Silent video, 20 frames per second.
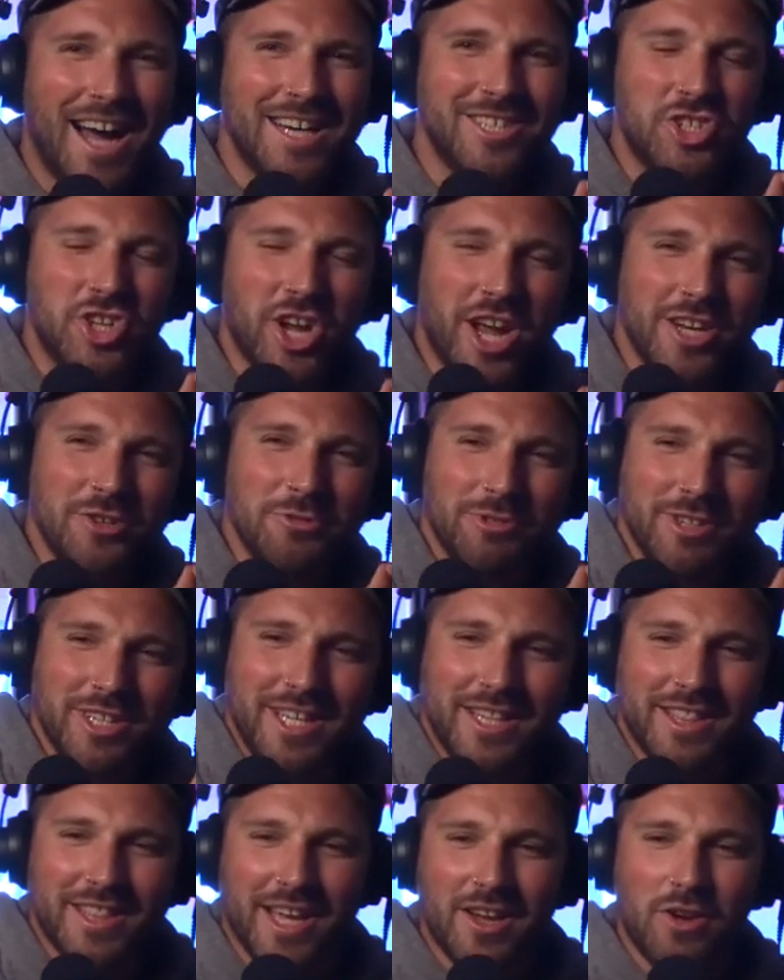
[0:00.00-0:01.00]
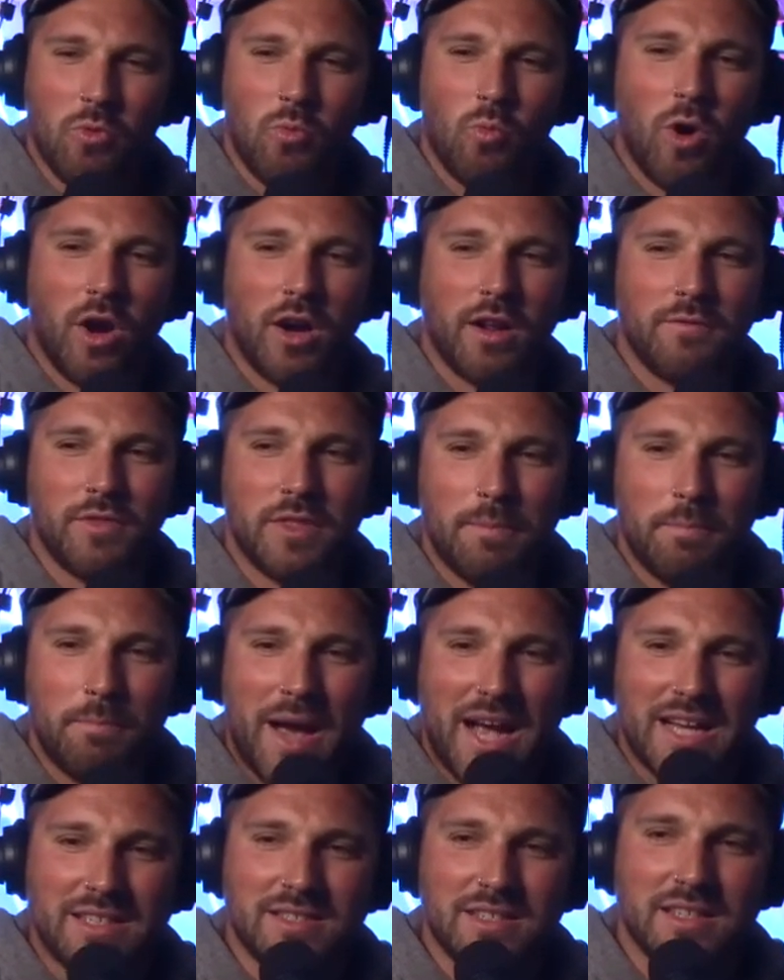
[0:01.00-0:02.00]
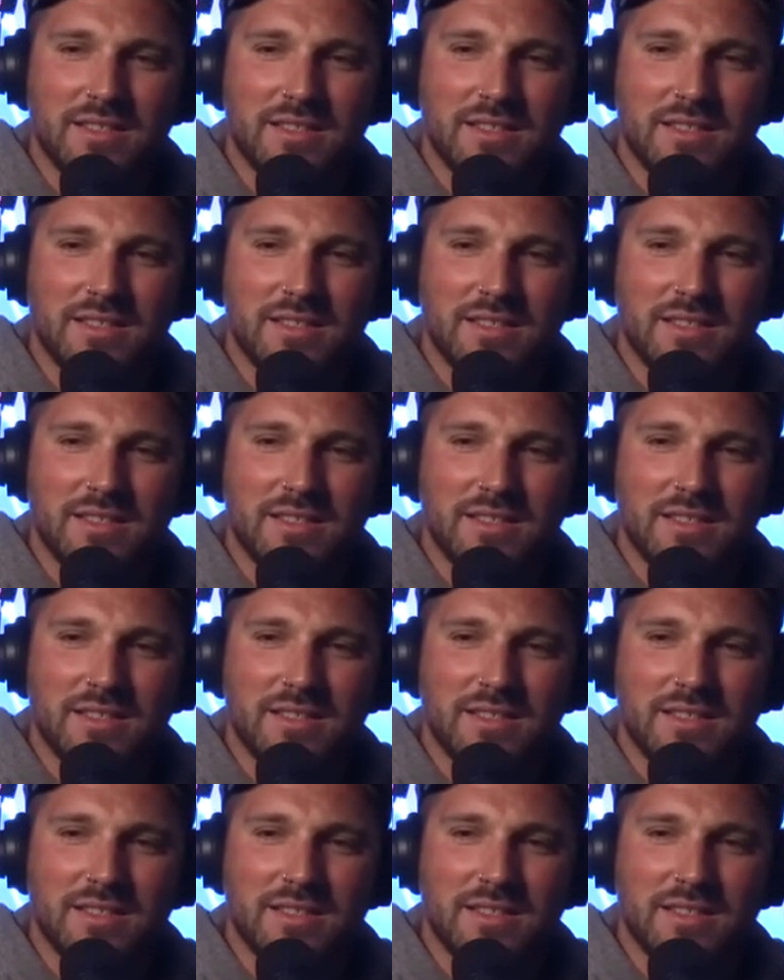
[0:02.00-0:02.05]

I genuinely think one of the best